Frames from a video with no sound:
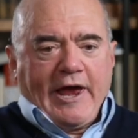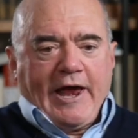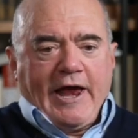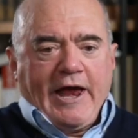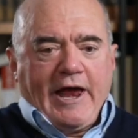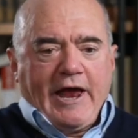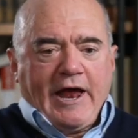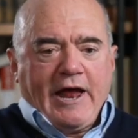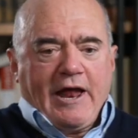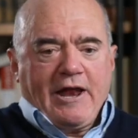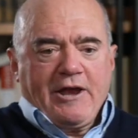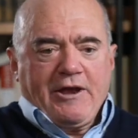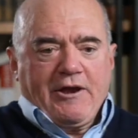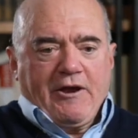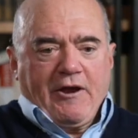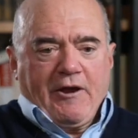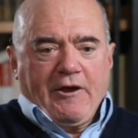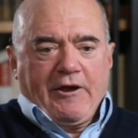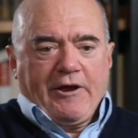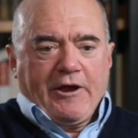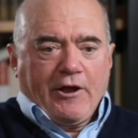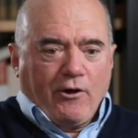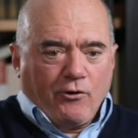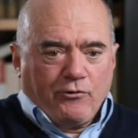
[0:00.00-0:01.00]

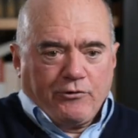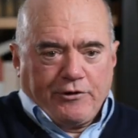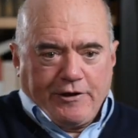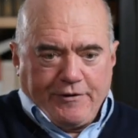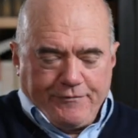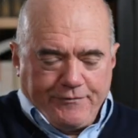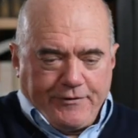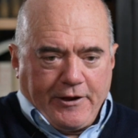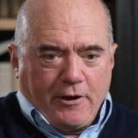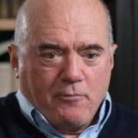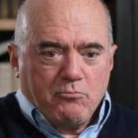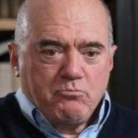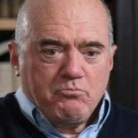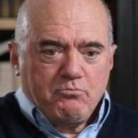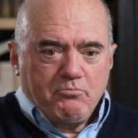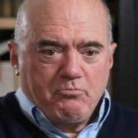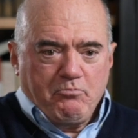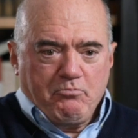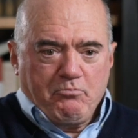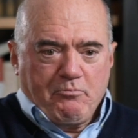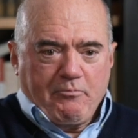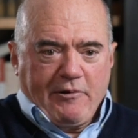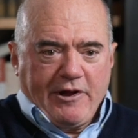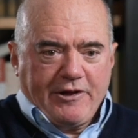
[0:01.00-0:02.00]
and yelled at them
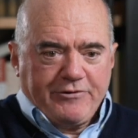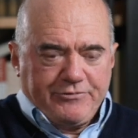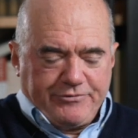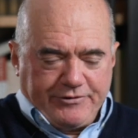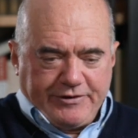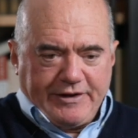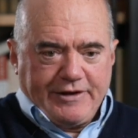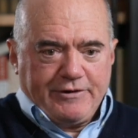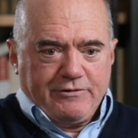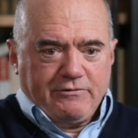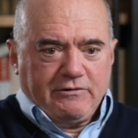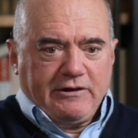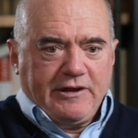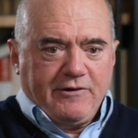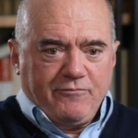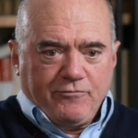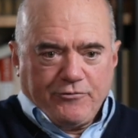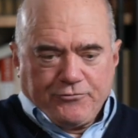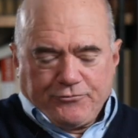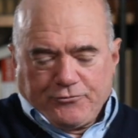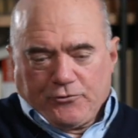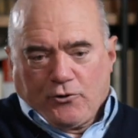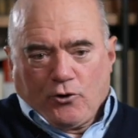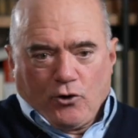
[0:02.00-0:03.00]
and said,
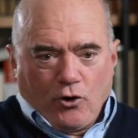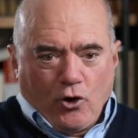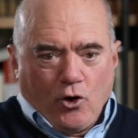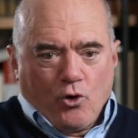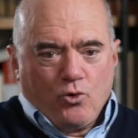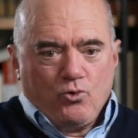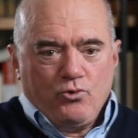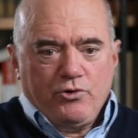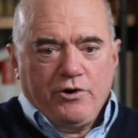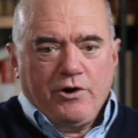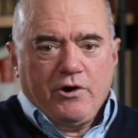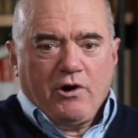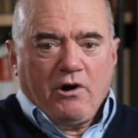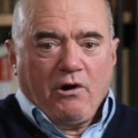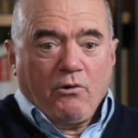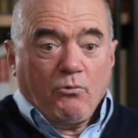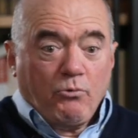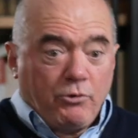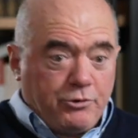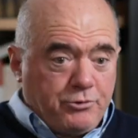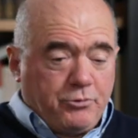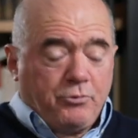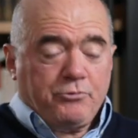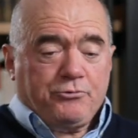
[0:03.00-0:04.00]
"Leave us alone,"
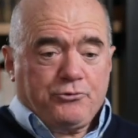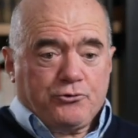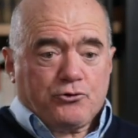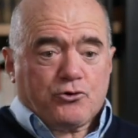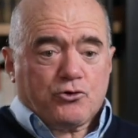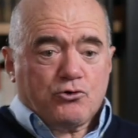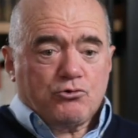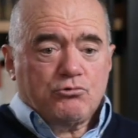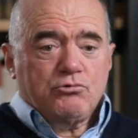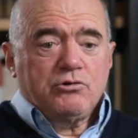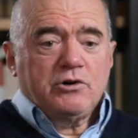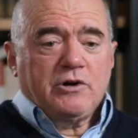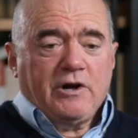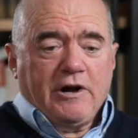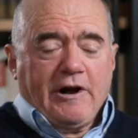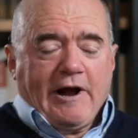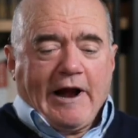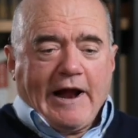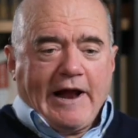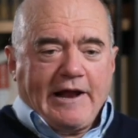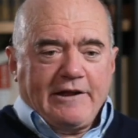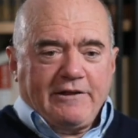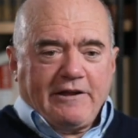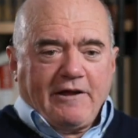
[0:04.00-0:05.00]
which was true.
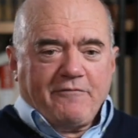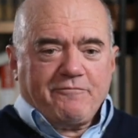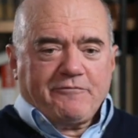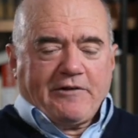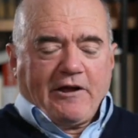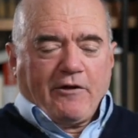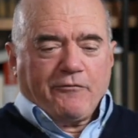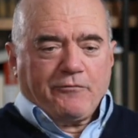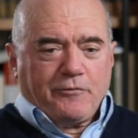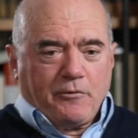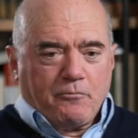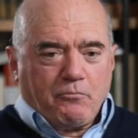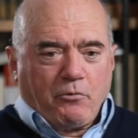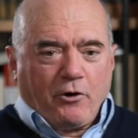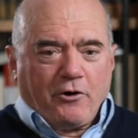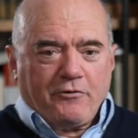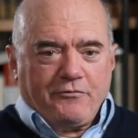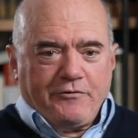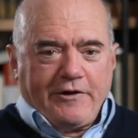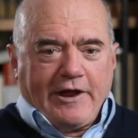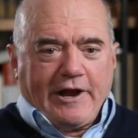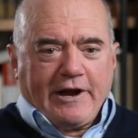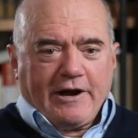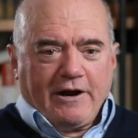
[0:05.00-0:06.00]
I left out the
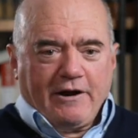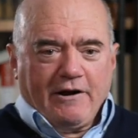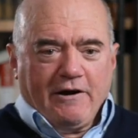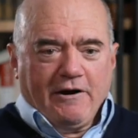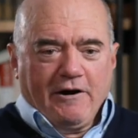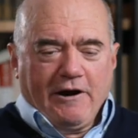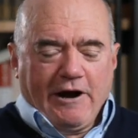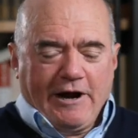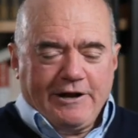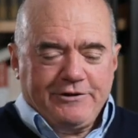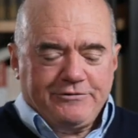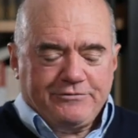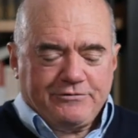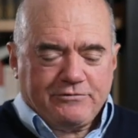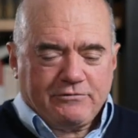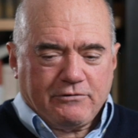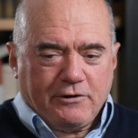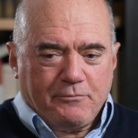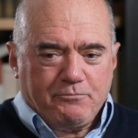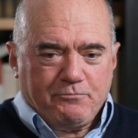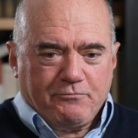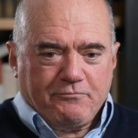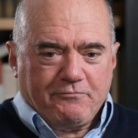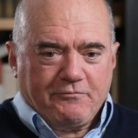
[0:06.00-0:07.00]
part that I
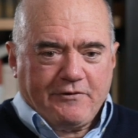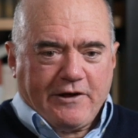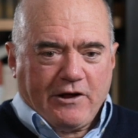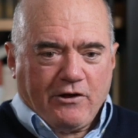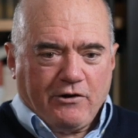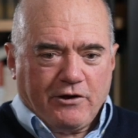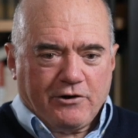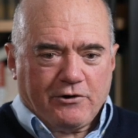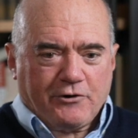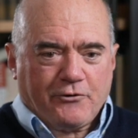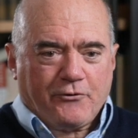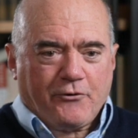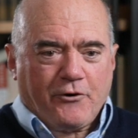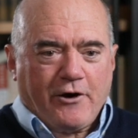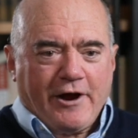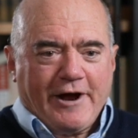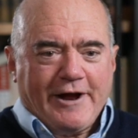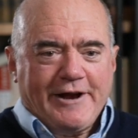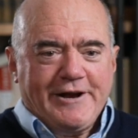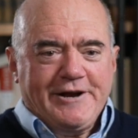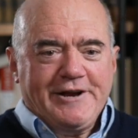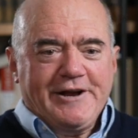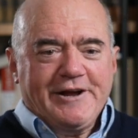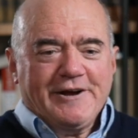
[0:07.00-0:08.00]
slipped, fell, and
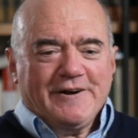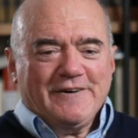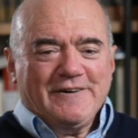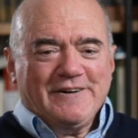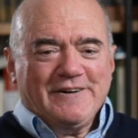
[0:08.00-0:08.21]
cried.